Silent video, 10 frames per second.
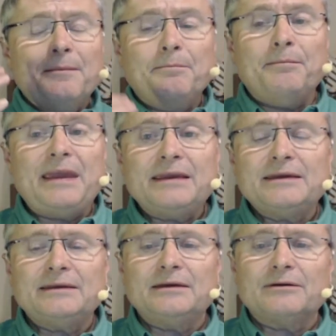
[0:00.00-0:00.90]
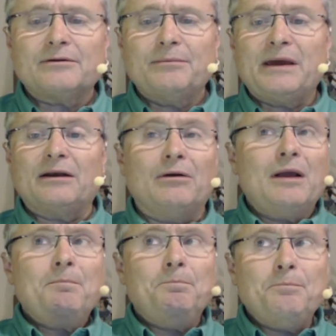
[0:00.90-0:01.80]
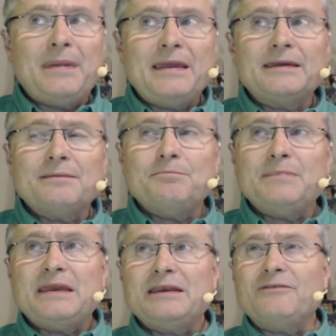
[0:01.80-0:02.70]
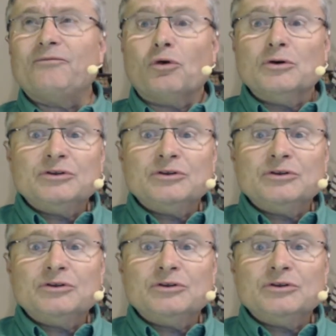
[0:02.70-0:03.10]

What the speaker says: Make it incremental. Make it meaningful.